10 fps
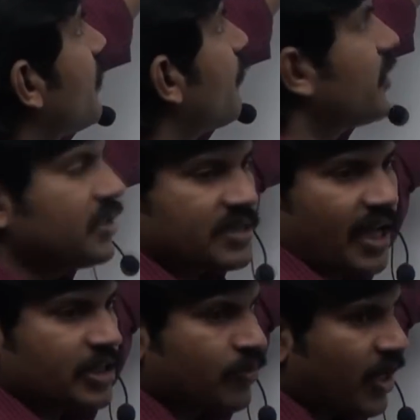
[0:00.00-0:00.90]
if this
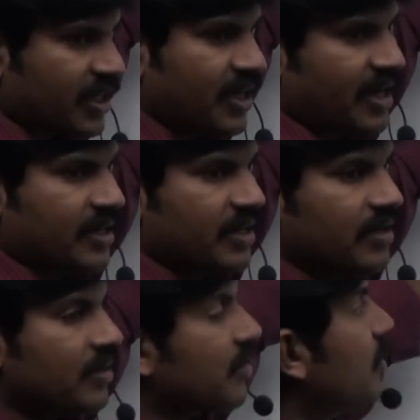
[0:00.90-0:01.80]
catch block can handle,
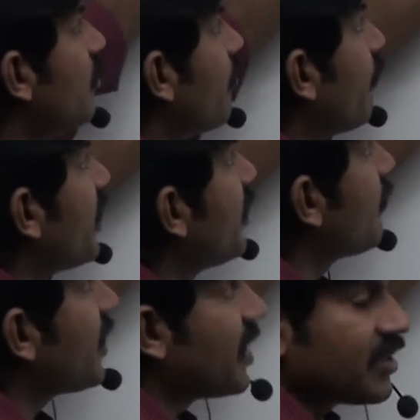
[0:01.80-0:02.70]
when it
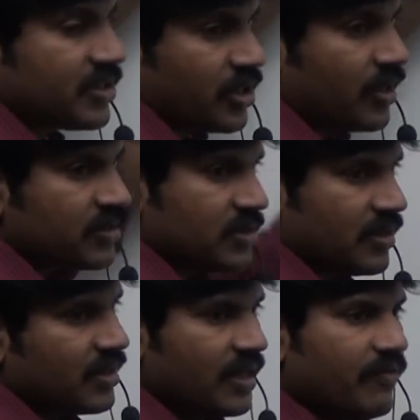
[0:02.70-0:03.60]
will get the chance?
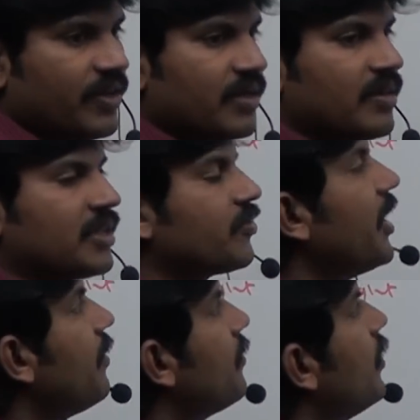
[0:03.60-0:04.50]
Never. That's why.